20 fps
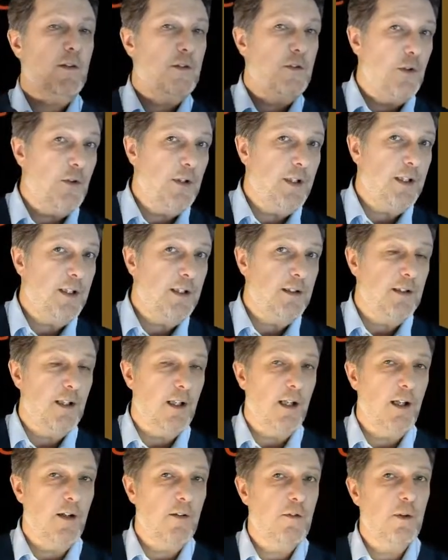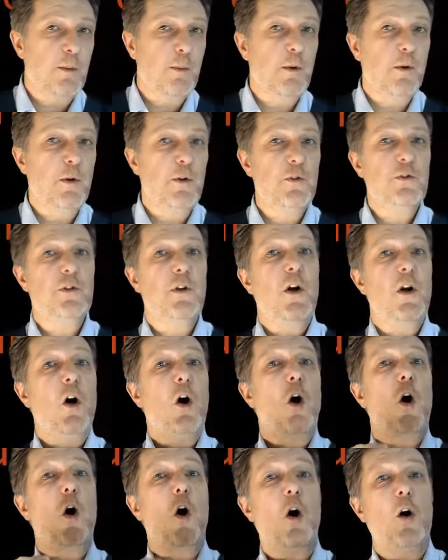to the deliverables
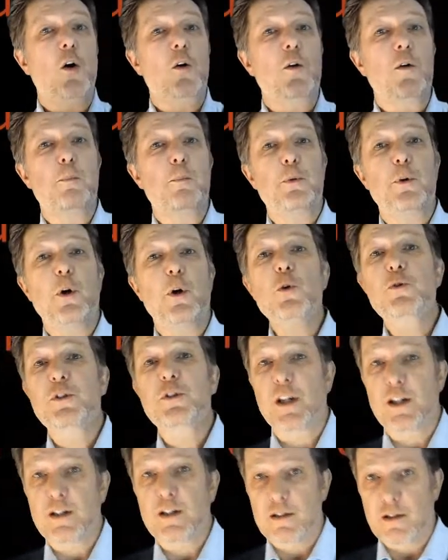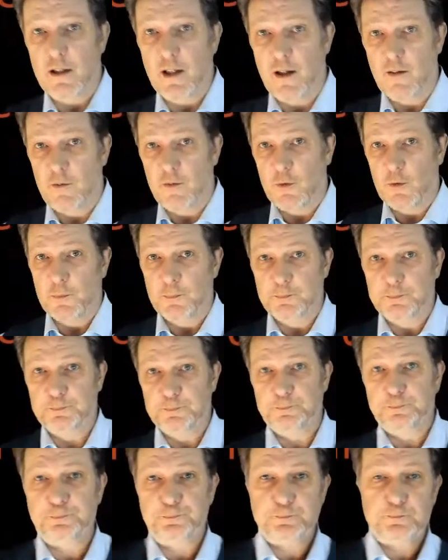on process level.
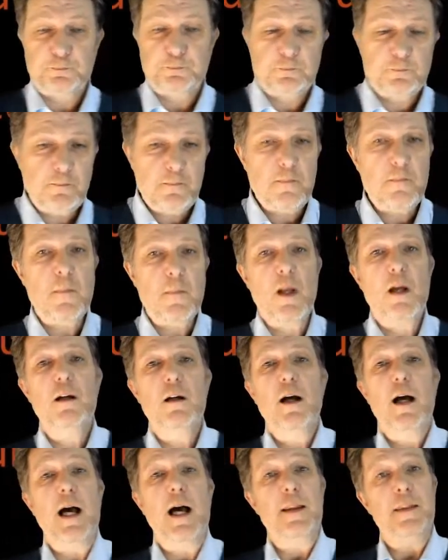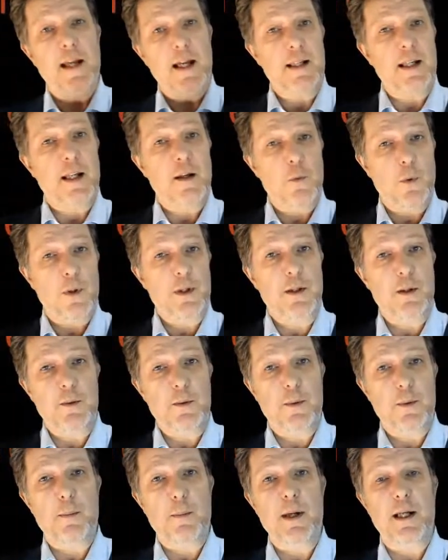And then when
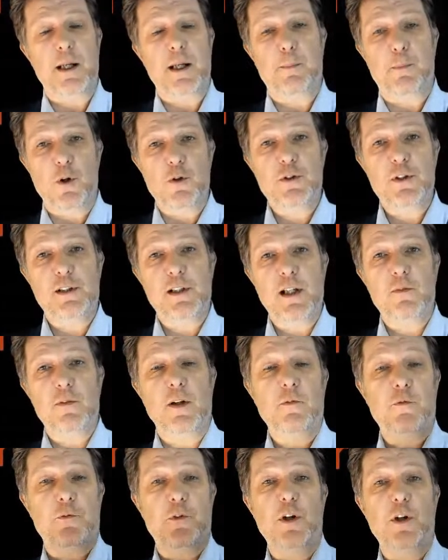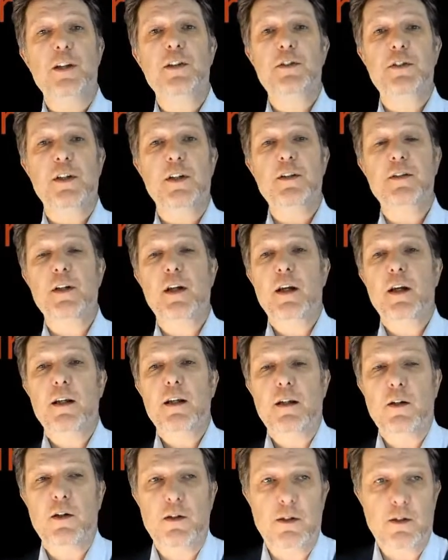you make a process level, for instance,
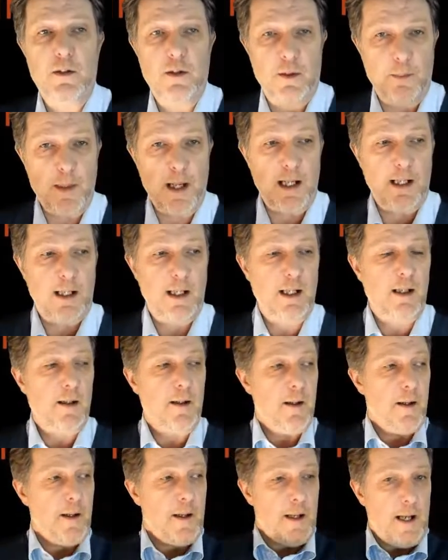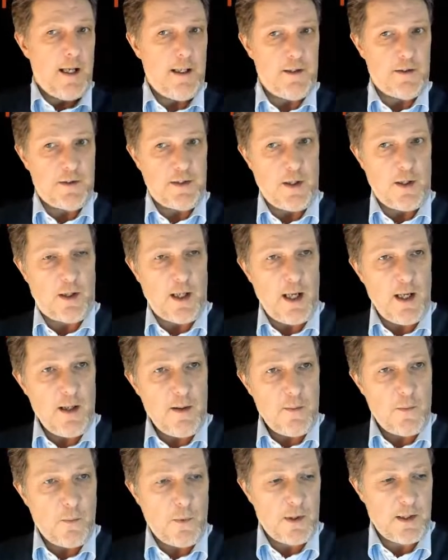you're banking and you say,
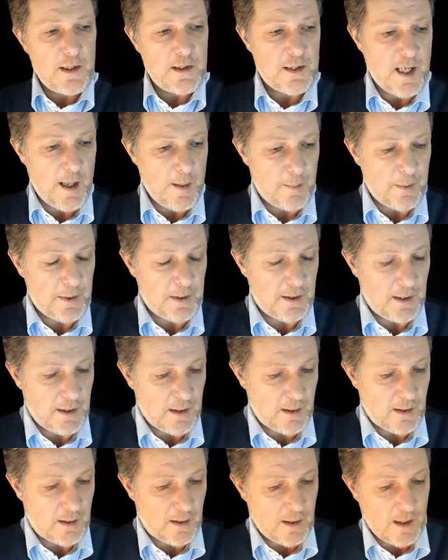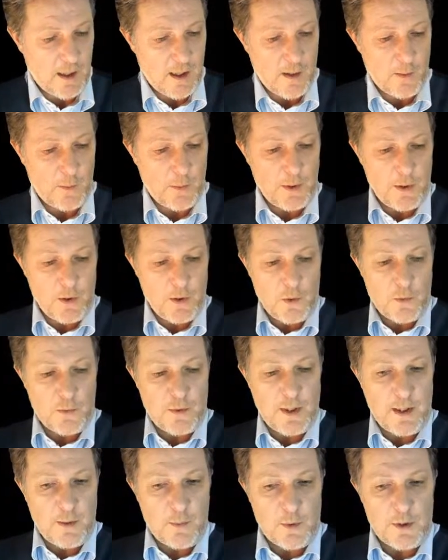okay, what is happening here? We
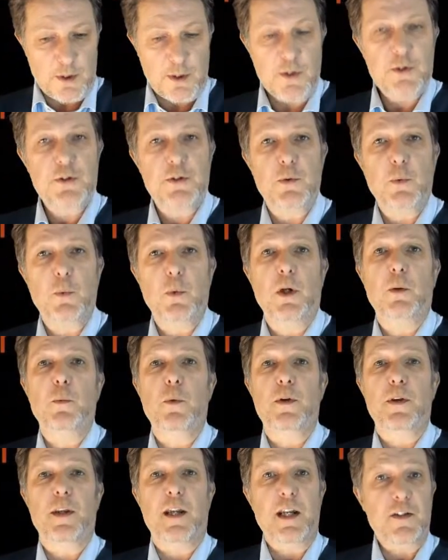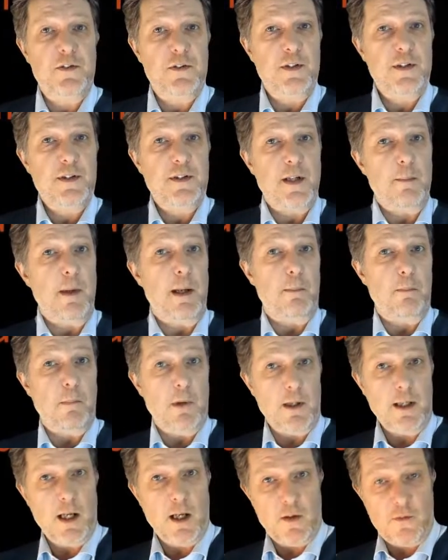already were used to work with interest and make
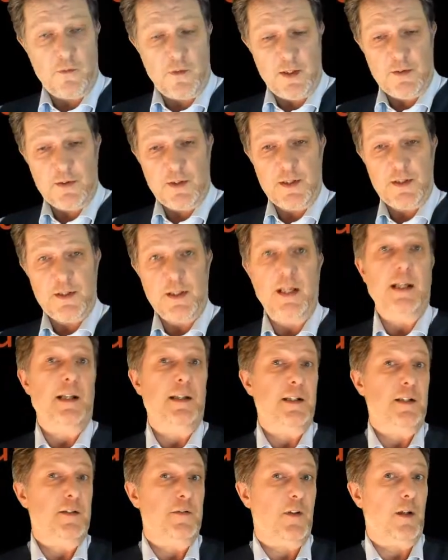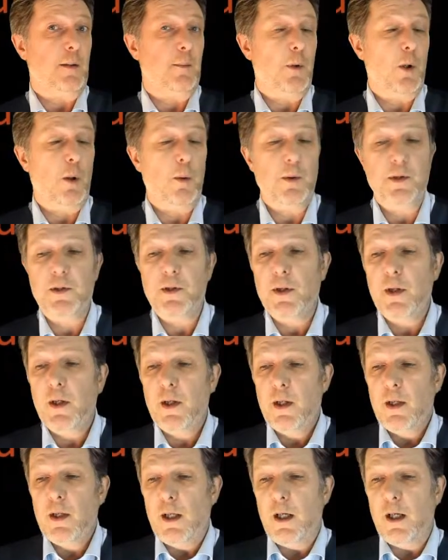money out of interest. And at this very moment,
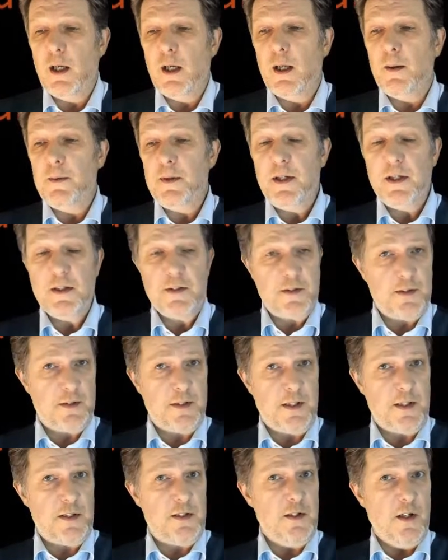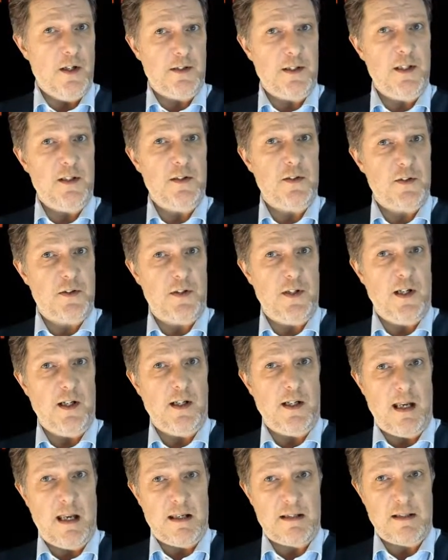the interest is not
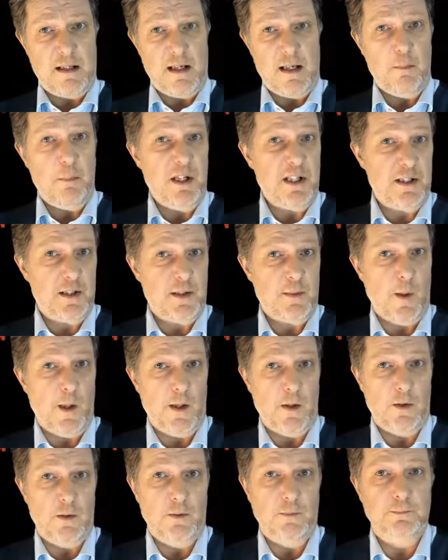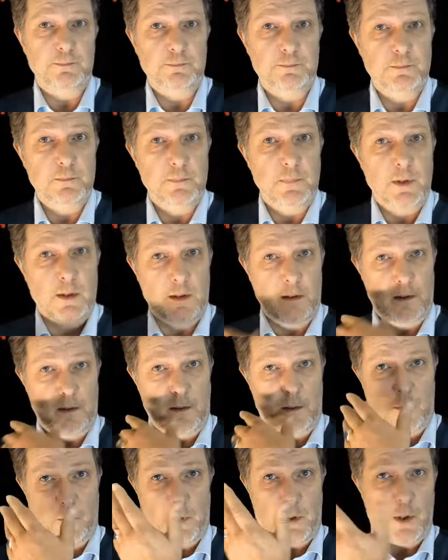interesting as a business model.
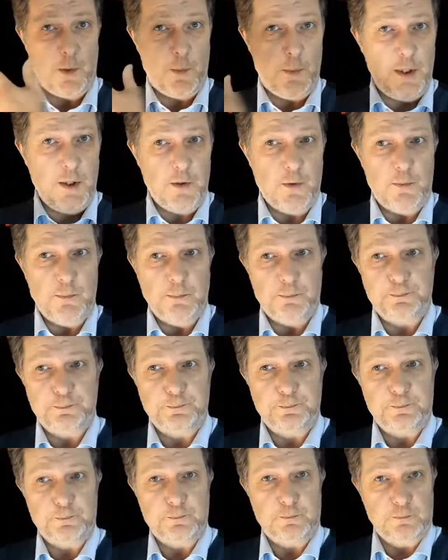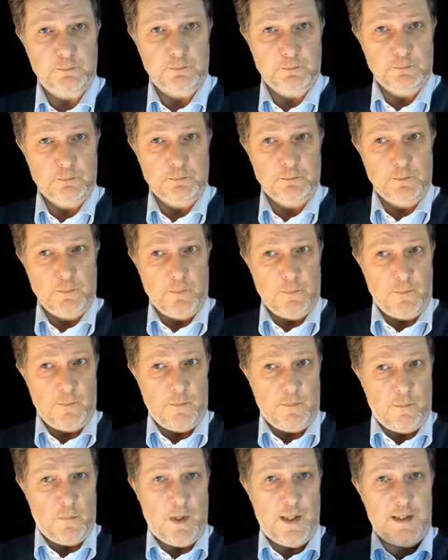What could we do?
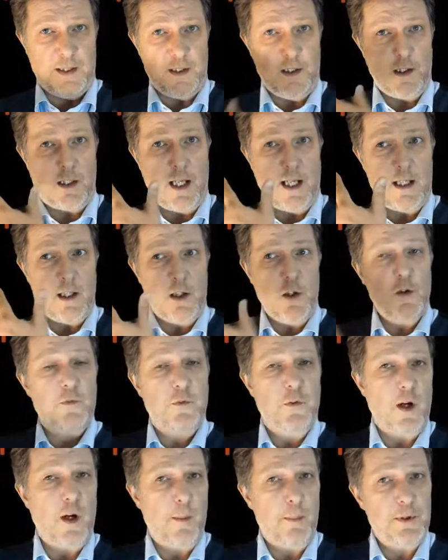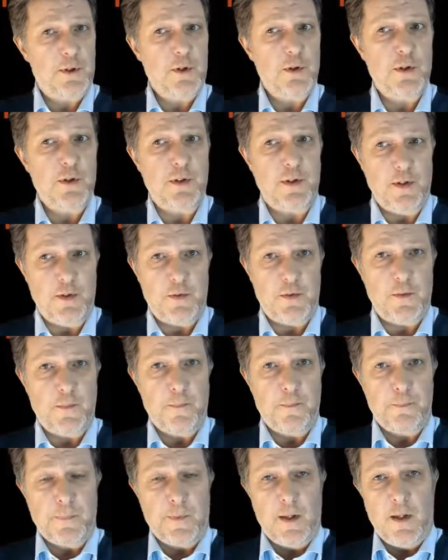Well, we got to look for opportunities.
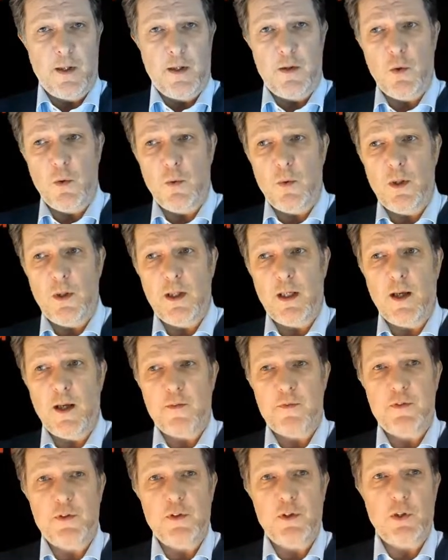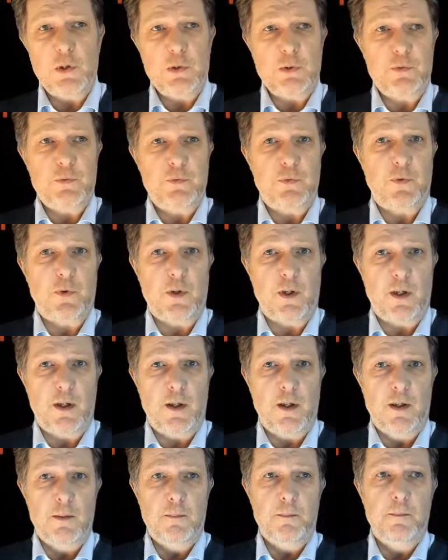Do we have to look
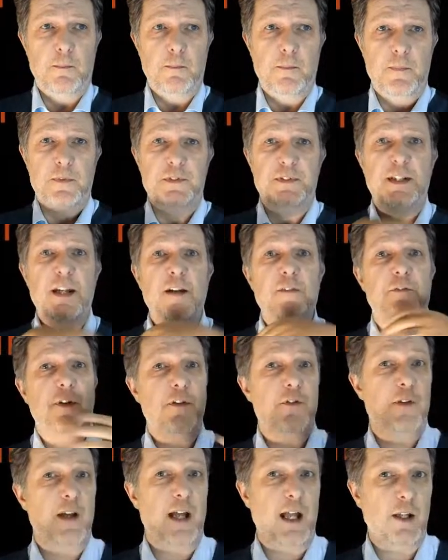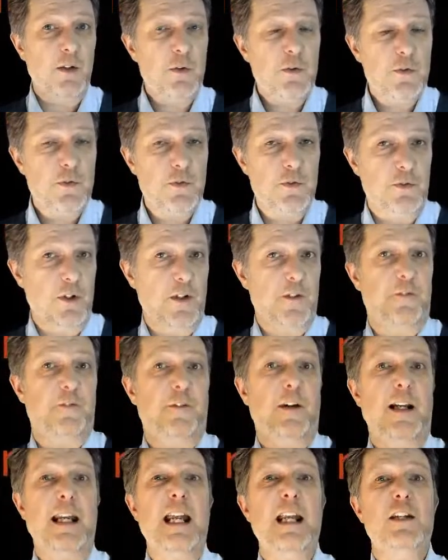for different values, not
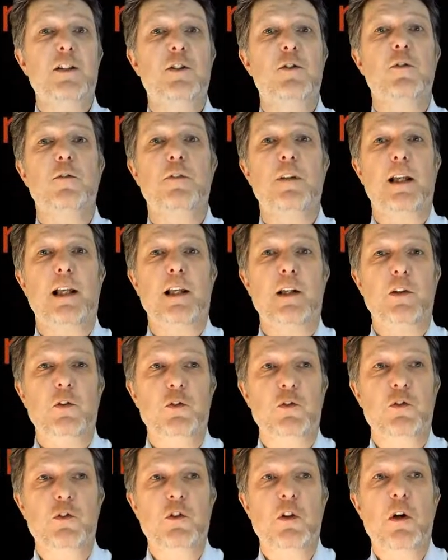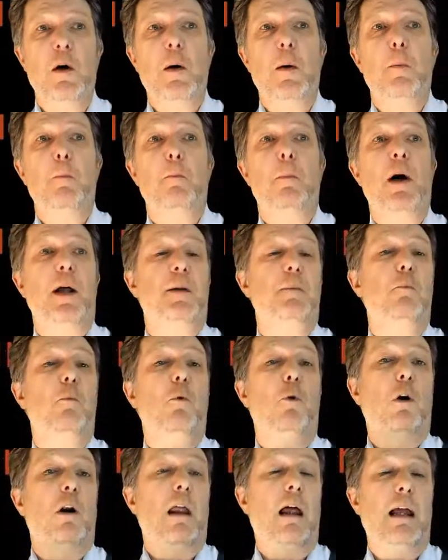financial values, but
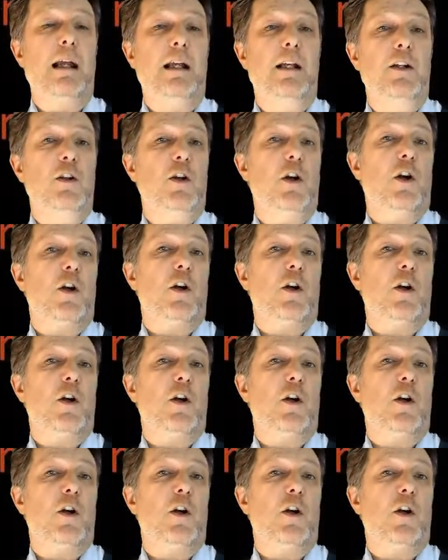more like